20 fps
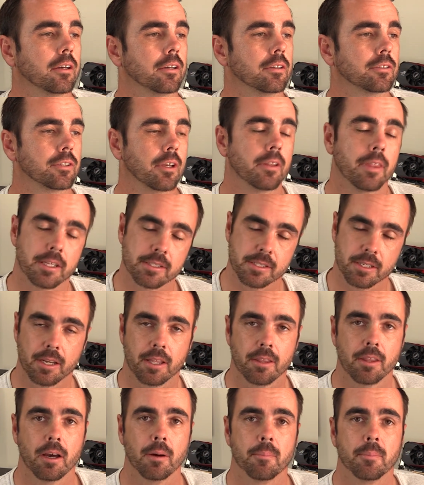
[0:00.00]
So that's
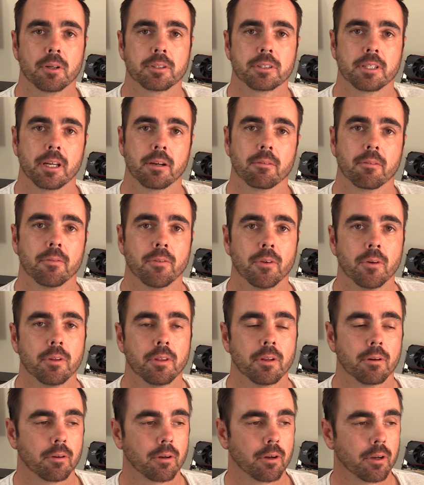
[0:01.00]
another unboxing and
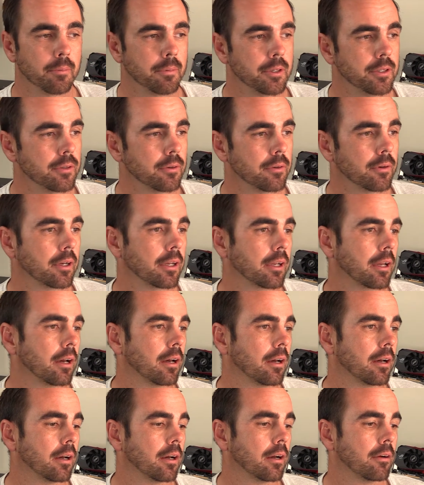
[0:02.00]
review that I'm going to be doing.
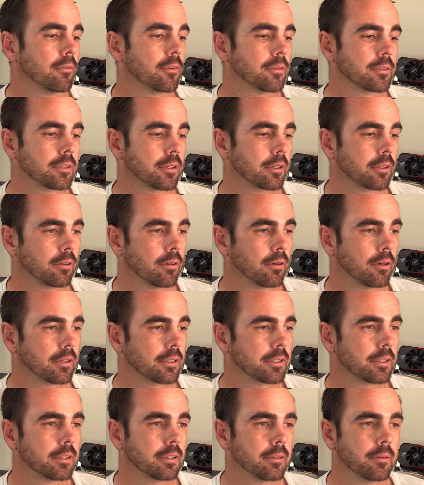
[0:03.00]
I've also
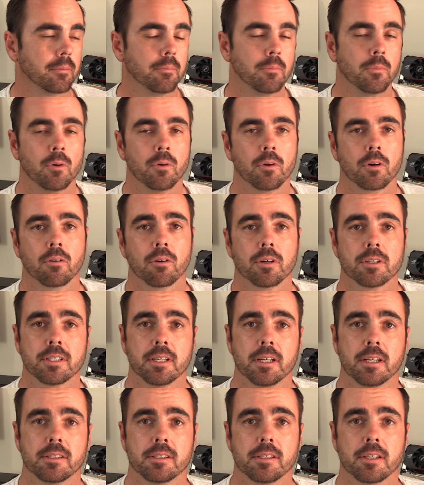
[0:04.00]
got more
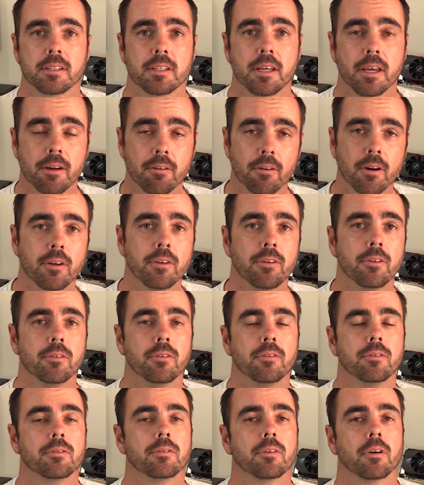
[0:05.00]
Crosshair 6 Hero
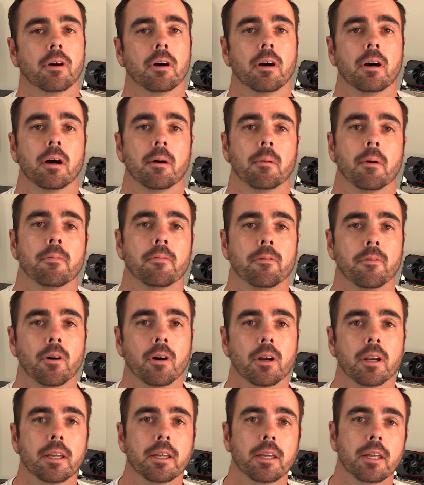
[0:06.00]
news. I'm
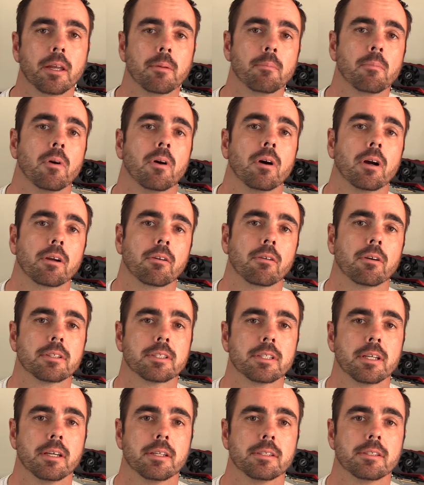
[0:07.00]
finally getting my
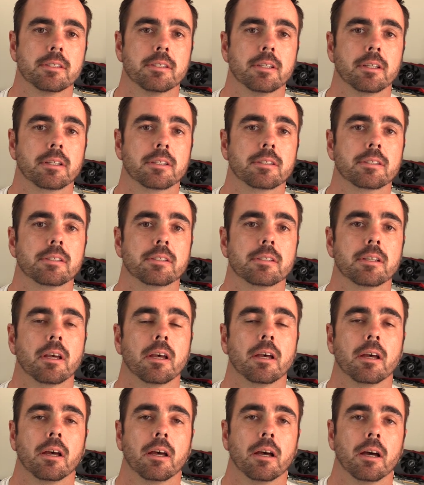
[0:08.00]
Crosshair 6
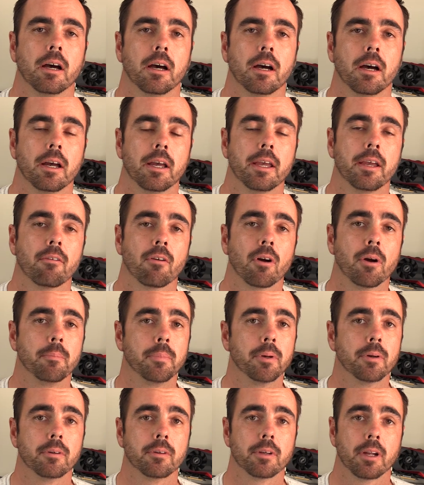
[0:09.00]
Hero
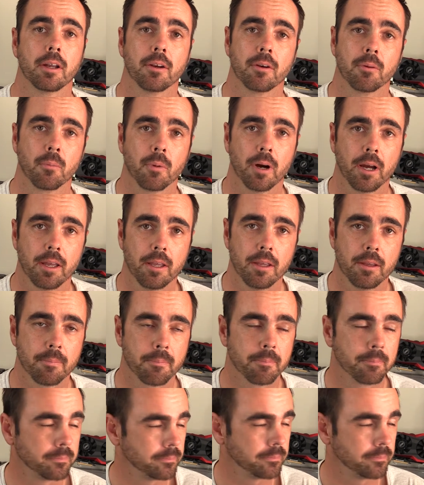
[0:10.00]
build underway.